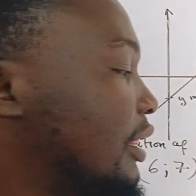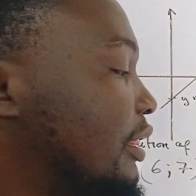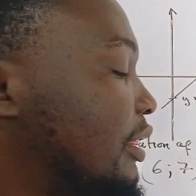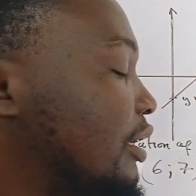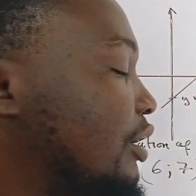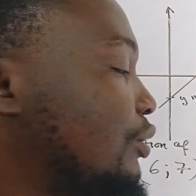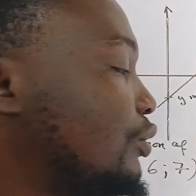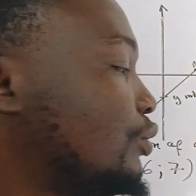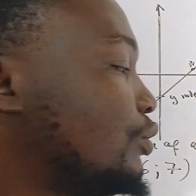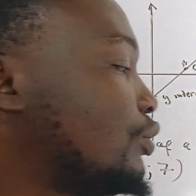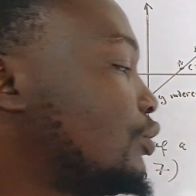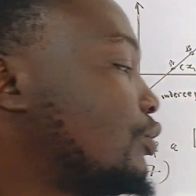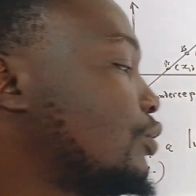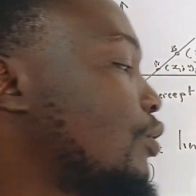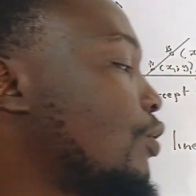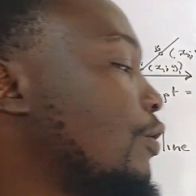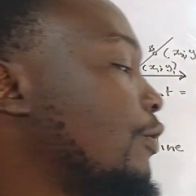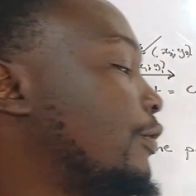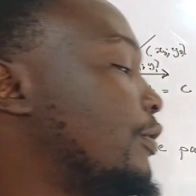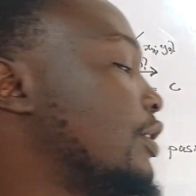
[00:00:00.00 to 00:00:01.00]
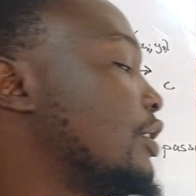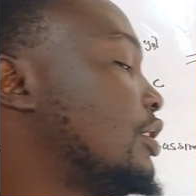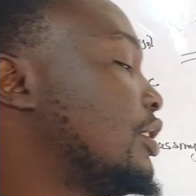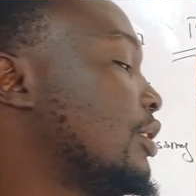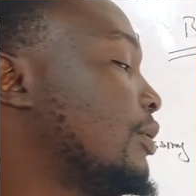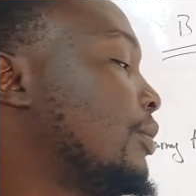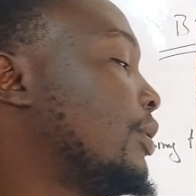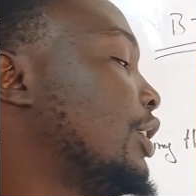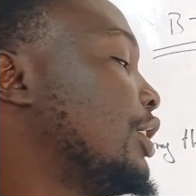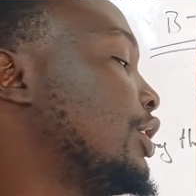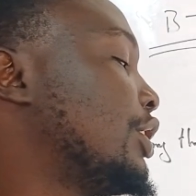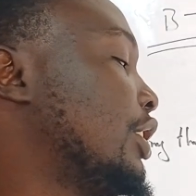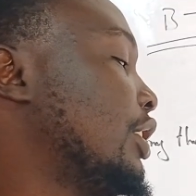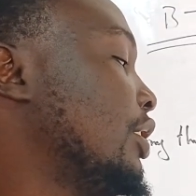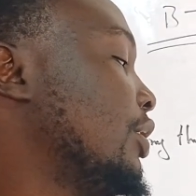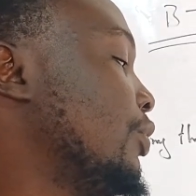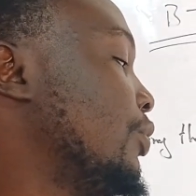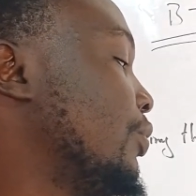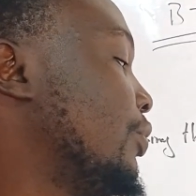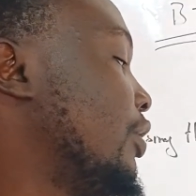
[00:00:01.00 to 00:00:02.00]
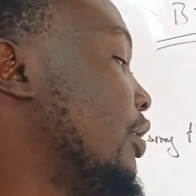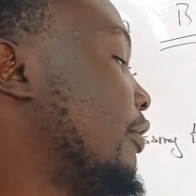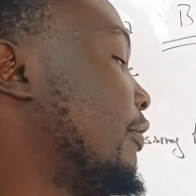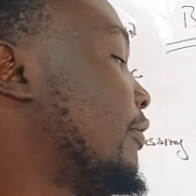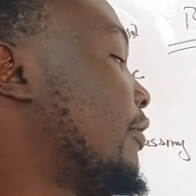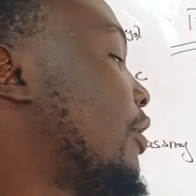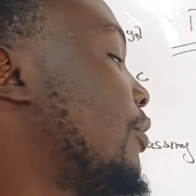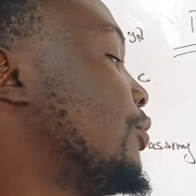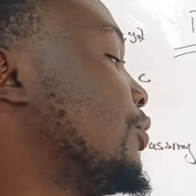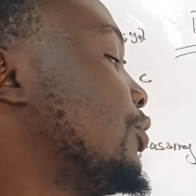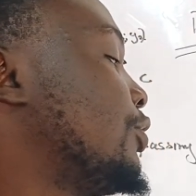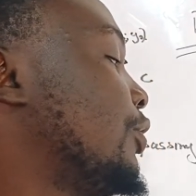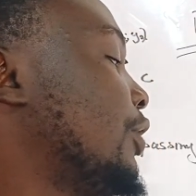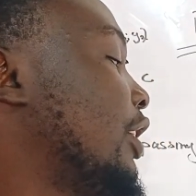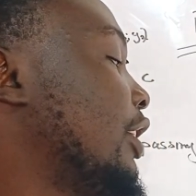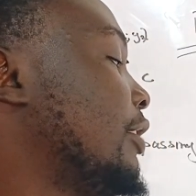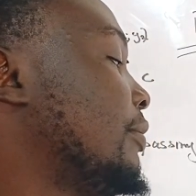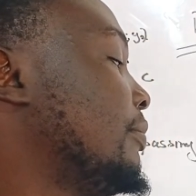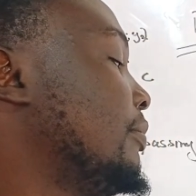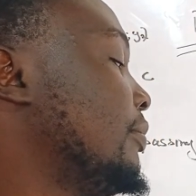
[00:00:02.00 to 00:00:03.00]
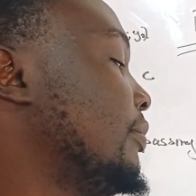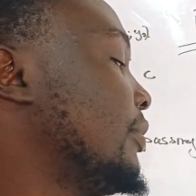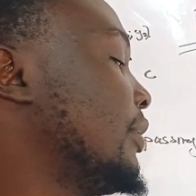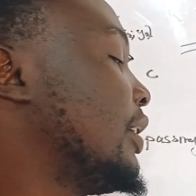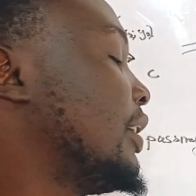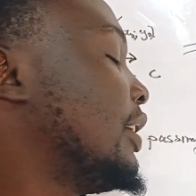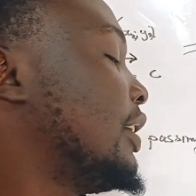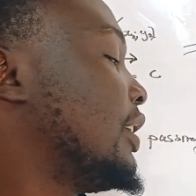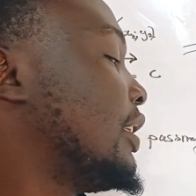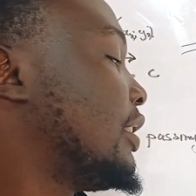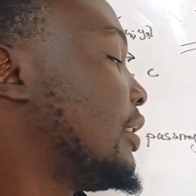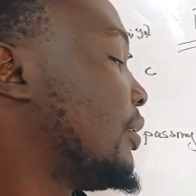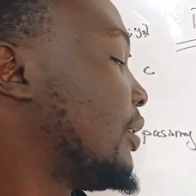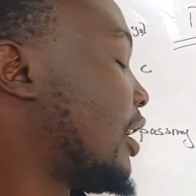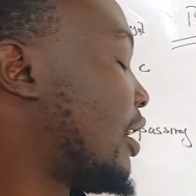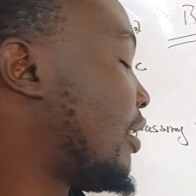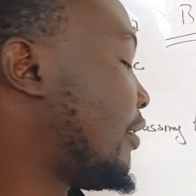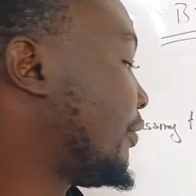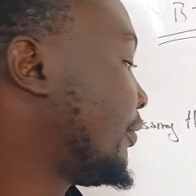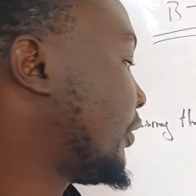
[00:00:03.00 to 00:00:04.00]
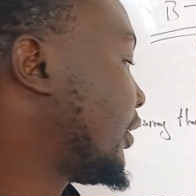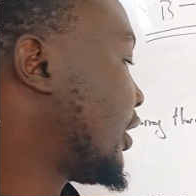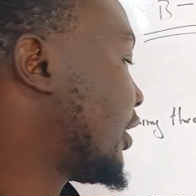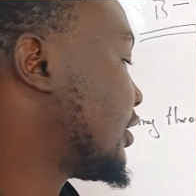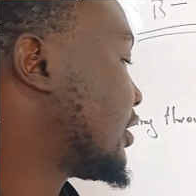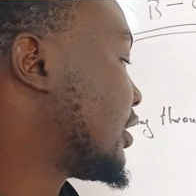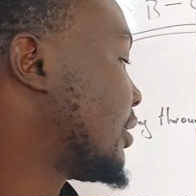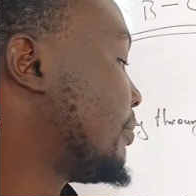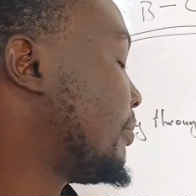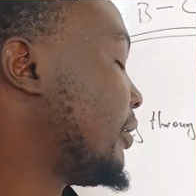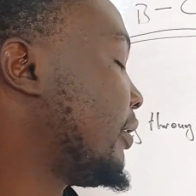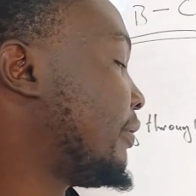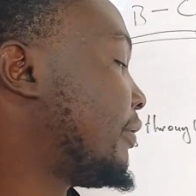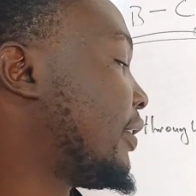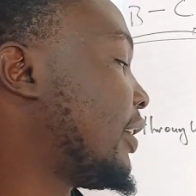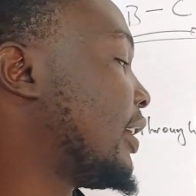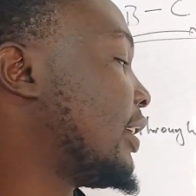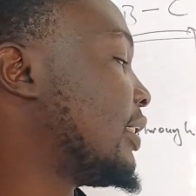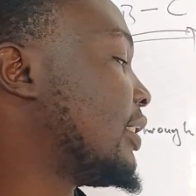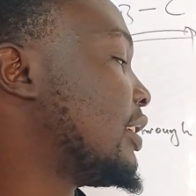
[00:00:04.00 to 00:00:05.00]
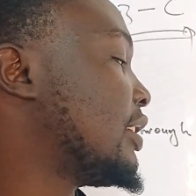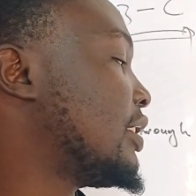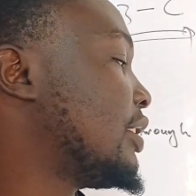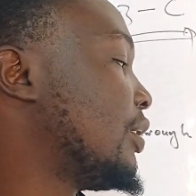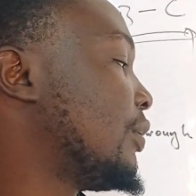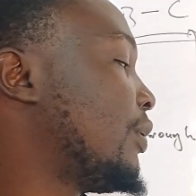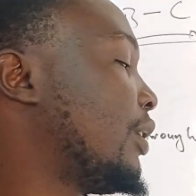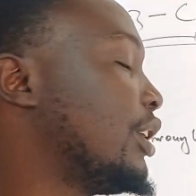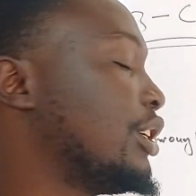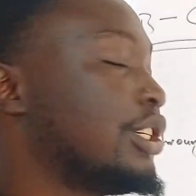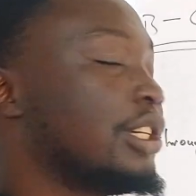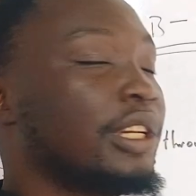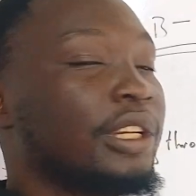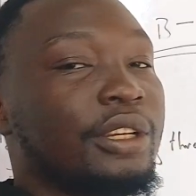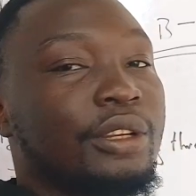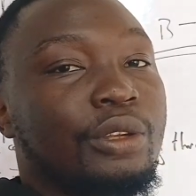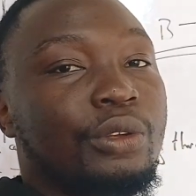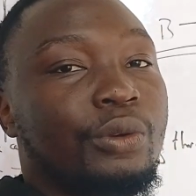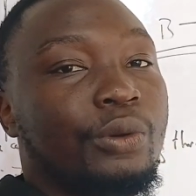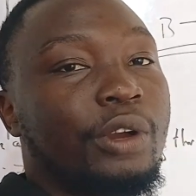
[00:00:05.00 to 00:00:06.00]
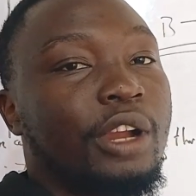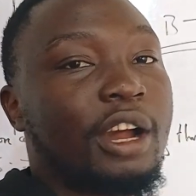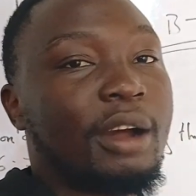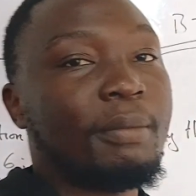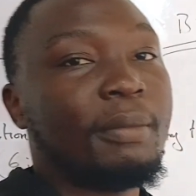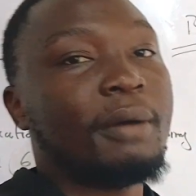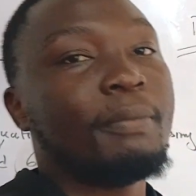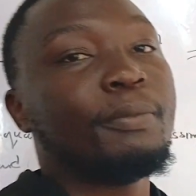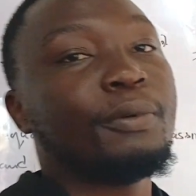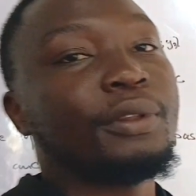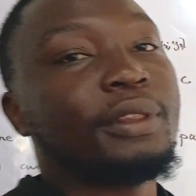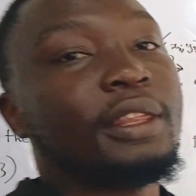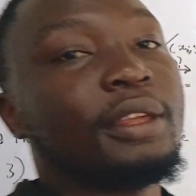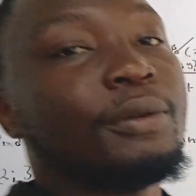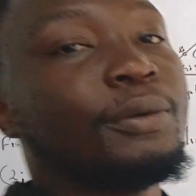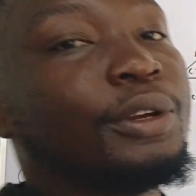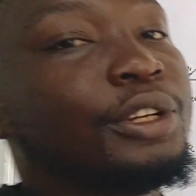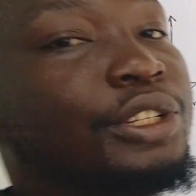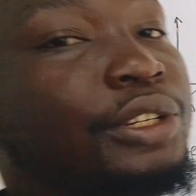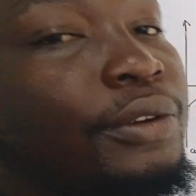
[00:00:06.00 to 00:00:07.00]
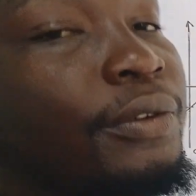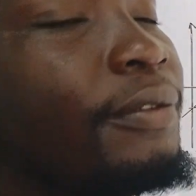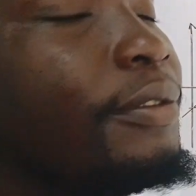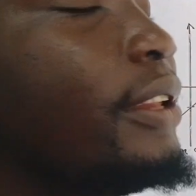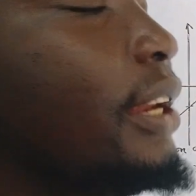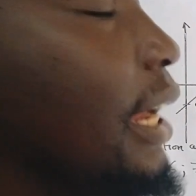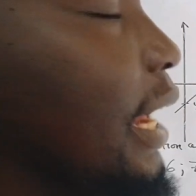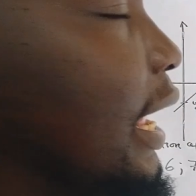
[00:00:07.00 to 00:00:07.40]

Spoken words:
Then you solve this equation, you would have found your m. After simplifying this equation, you come up with the equation of a